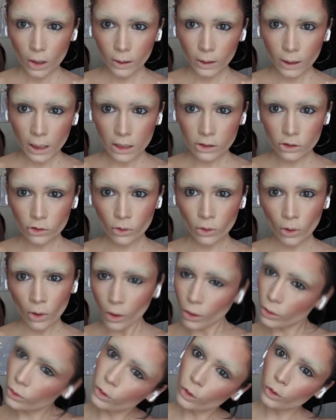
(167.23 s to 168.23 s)
Let's
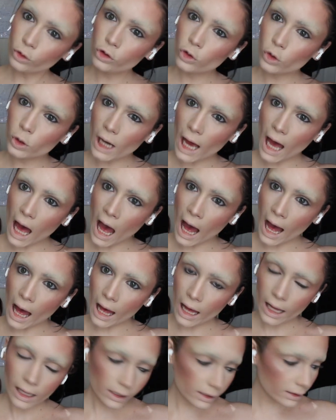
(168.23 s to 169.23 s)
go to the
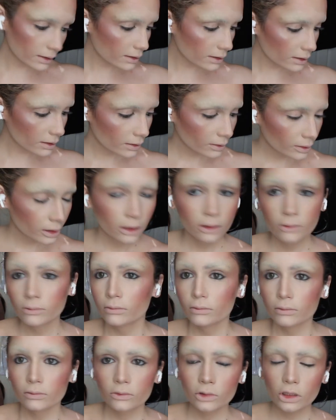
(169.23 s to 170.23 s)
eyes.
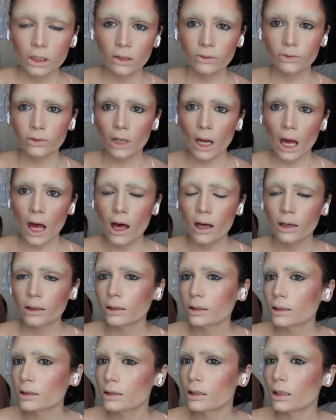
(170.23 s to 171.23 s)
So for the
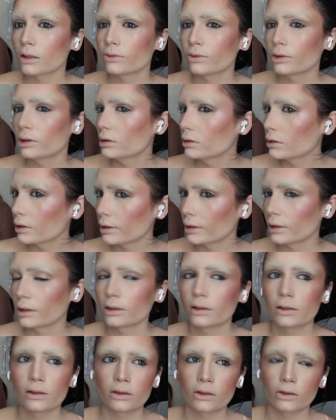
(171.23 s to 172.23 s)
eyes, I think the
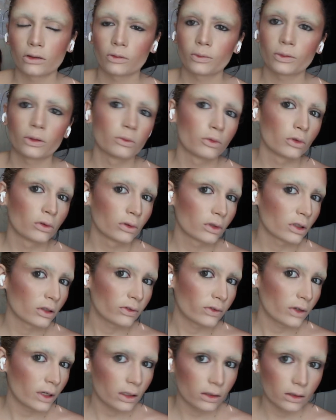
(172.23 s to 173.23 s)
eyes is going to be more the
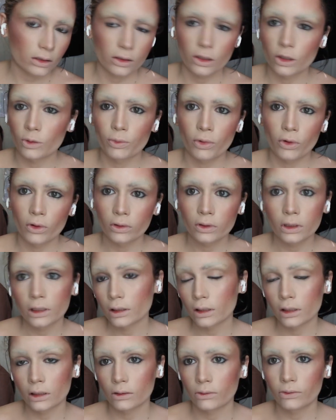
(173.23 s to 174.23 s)
fantasy part
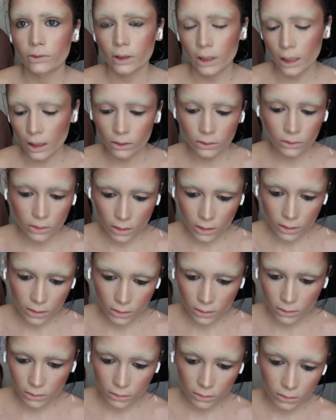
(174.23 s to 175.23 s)
than anything else
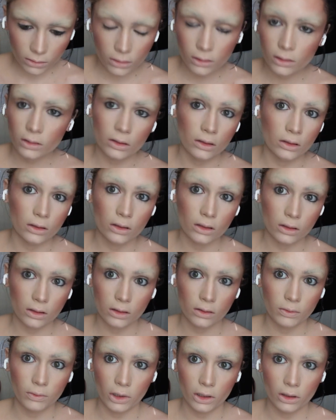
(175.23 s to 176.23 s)
in
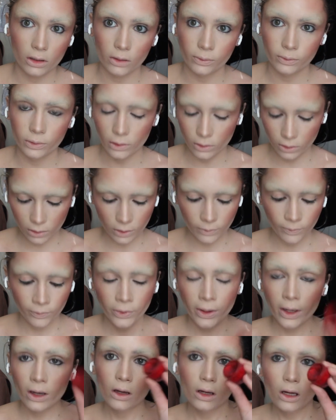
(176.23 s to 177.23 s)
this makeup look.
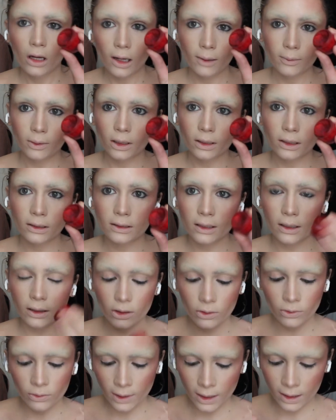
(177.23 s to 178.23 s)
I'm going to take
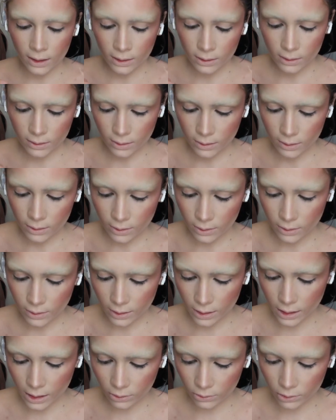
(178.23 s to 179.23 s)
a red
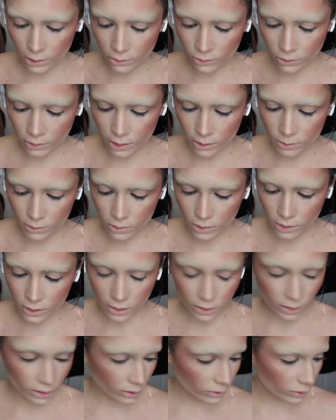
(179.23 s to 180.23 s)
aqua cream
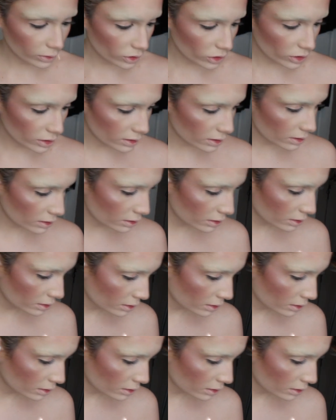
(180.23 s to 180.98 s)
so that we just